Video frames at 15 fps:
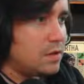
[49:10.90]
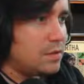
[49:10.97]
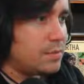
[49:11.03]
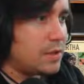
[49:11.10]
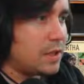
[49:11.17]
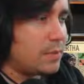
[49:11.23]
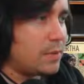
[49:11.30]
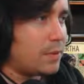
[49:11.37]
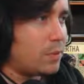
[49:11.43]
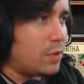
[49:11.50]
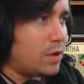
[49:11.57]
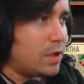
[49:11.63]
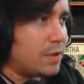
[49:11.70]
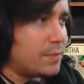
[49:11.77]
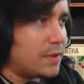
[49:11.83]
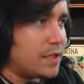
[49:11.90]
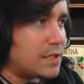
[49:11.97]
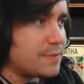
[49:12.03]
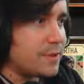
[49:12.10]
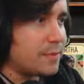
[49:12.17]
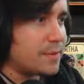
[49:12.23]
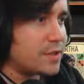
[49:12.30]
Put up a one, put X
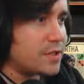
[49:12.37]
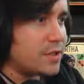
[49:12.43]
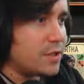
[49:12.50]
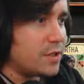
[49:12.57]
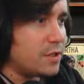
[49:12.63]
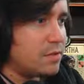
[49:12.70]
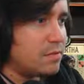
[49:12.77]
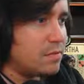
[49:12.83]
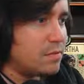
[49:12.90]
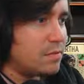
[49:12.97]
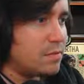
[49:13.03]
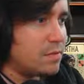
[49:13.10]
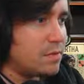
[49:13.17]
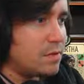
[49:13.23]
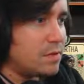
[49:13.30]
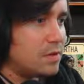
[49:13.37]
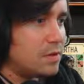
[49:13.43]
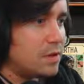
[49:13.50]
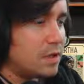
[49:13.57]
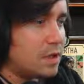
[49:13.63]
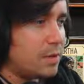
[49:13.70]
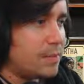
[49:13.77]
P up at two.
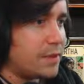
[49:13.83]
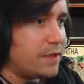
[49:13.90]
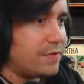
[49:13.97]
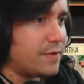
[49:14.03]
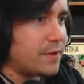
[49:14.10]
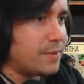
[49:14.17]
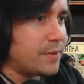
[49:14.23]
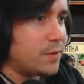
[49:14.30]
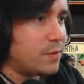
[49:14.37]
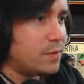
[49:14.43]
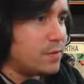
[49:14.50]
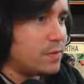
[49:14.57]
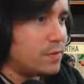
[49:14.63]
I can't put anything in the middle.